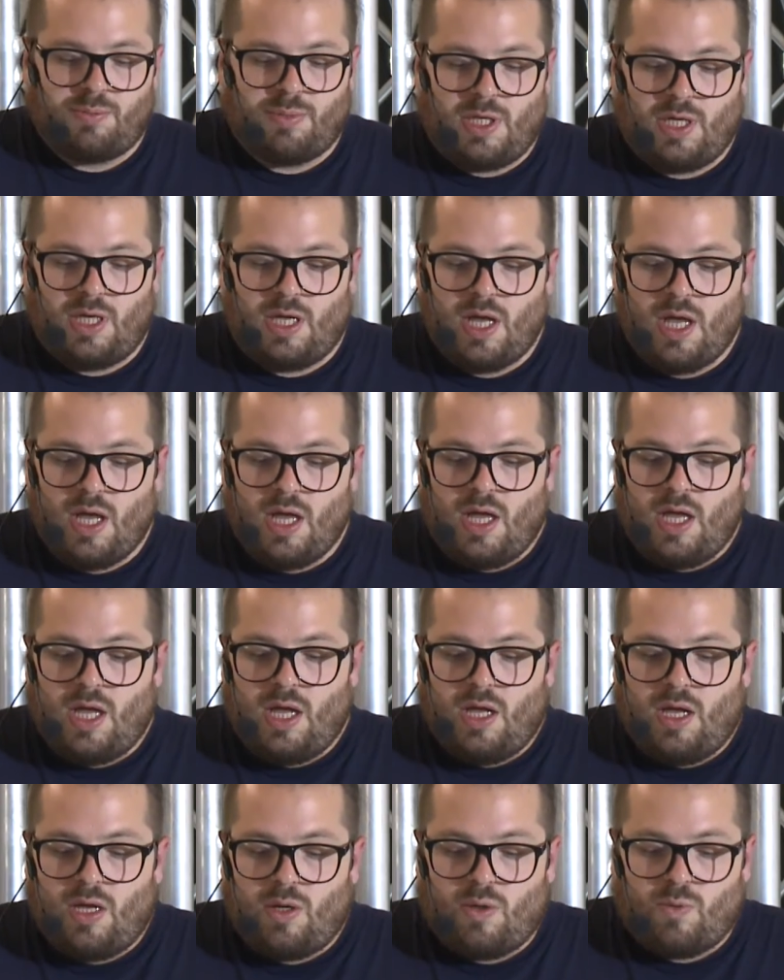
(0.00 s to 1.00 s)
be
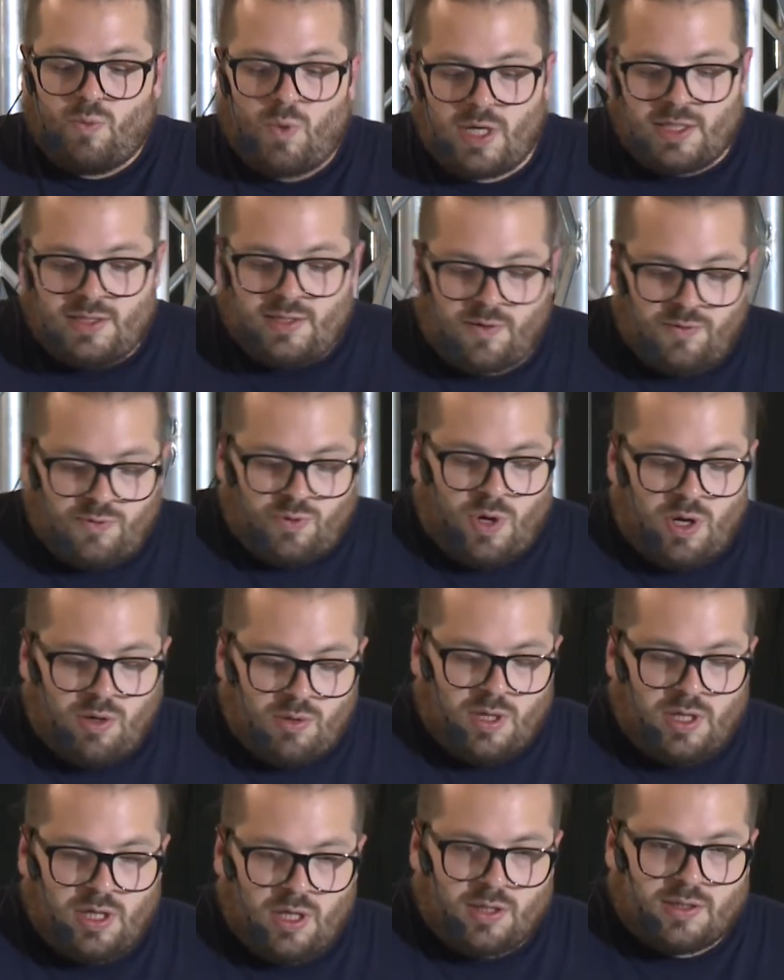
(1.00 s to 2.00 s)
one software
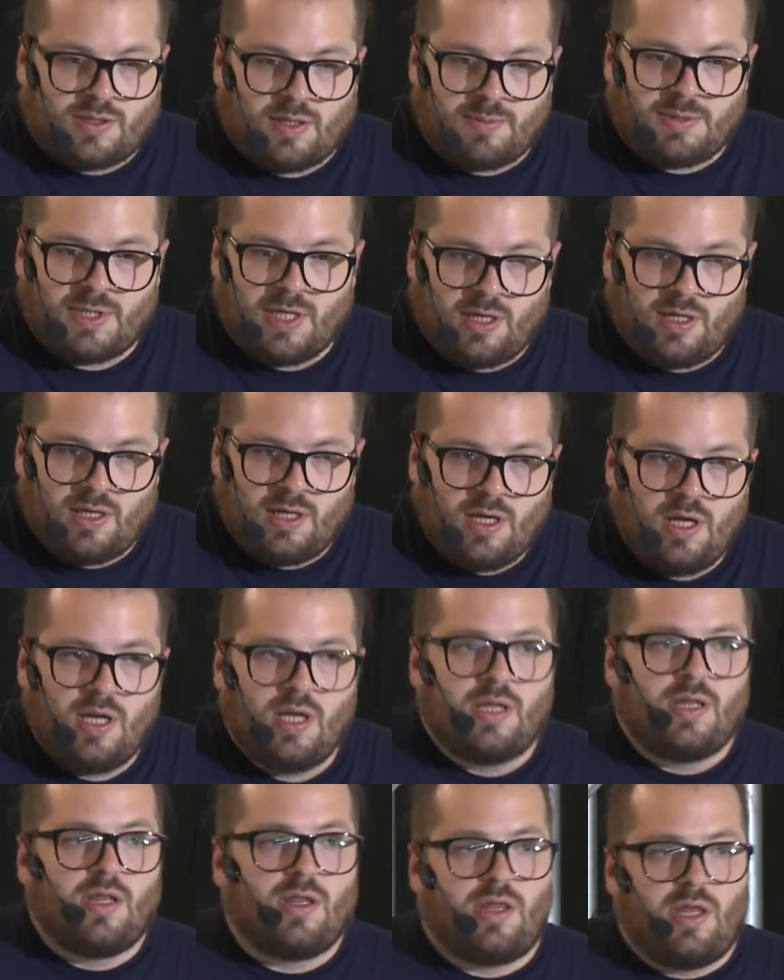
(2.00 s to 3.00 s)
running on something.
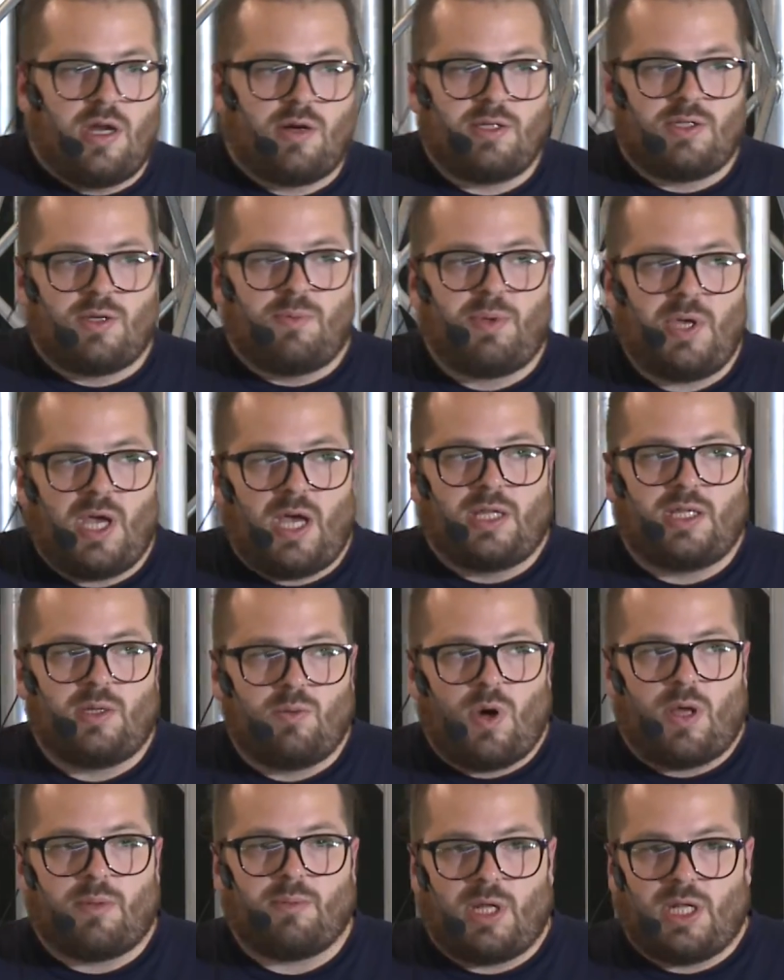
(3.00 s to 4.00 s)
There is a
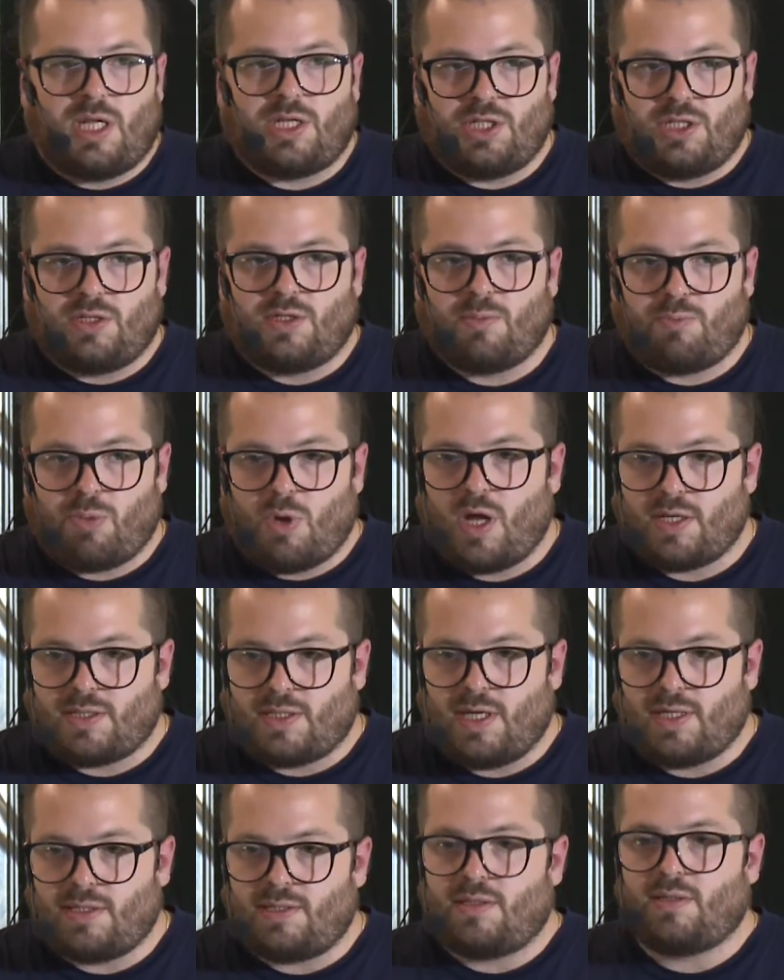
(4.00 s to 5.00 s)
PID1 managing the
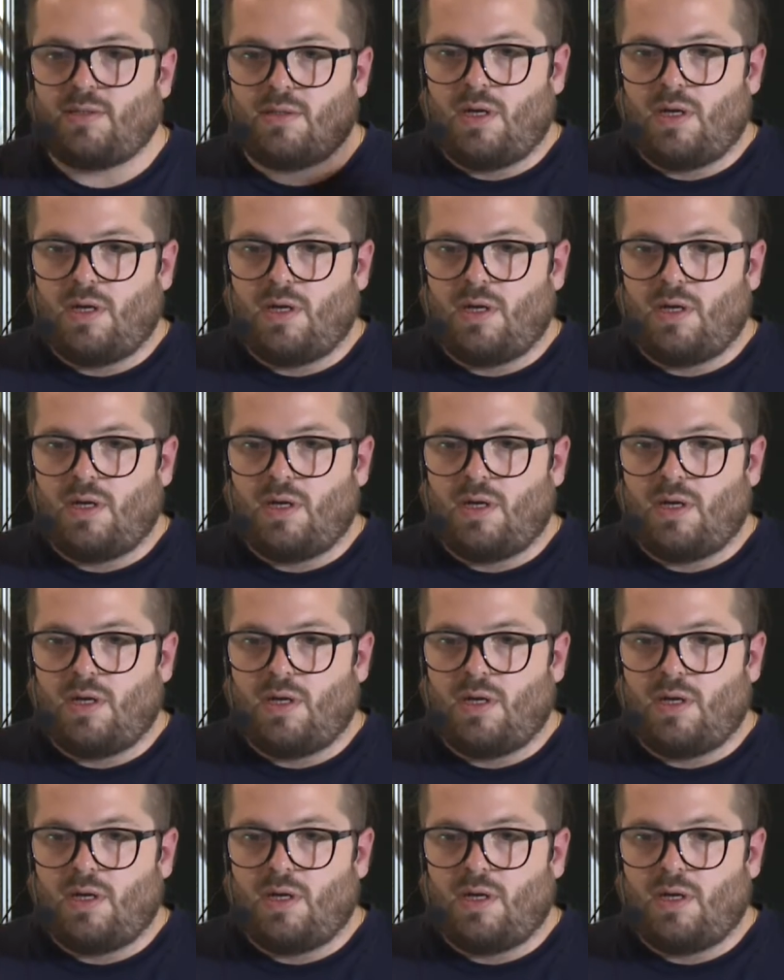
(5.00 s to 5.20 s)
process.